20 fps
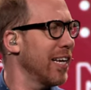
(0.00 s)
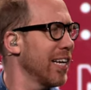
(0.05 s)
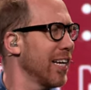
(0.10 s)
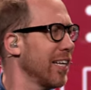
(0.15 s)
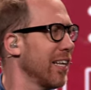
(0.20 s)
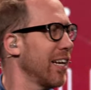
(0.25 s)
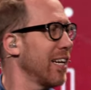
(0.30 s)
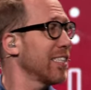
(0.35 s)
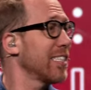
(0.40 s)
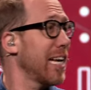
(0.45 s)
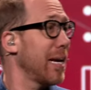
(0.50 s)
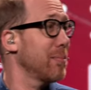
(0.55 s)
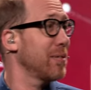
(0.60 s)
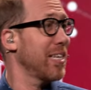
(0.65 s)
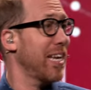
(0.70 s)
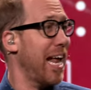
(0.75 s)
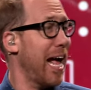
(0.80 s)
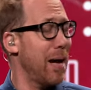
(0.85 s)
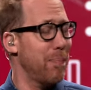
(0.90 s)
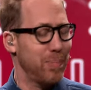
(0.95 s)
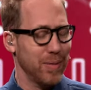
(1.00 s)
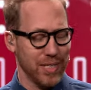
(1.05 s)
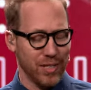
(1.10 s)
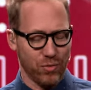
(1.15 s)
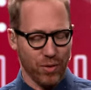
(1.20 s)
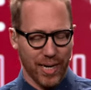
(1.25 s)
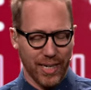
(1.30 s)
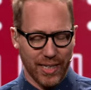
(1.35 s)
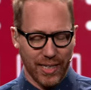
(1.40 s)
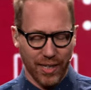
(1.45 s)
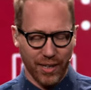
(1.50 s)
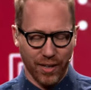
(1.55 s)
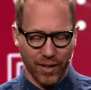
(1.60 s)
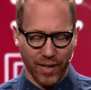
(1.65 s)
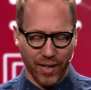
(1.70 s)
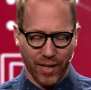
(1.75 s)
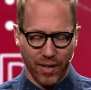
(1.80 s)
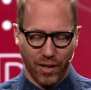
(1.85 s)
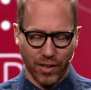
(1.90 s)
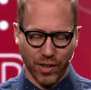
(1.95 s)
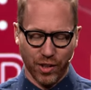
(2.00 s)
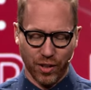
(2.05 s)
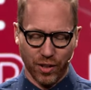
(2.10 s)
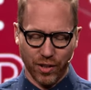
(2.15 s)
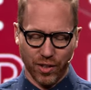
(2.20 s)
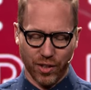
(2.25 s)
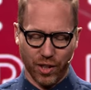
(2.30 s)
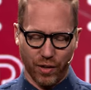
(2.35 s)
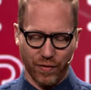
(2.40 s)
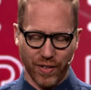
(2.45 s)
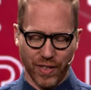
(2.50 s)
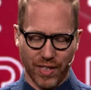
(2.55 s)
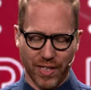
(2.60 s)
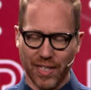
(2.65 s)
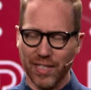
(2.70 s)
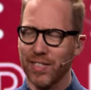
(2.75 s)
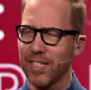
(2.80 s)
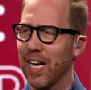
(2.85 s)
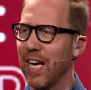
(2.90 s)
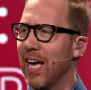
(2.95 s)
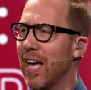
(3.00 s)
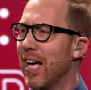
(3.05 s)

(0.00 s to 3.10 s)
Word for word: and a lot of times that happens right here in our church services.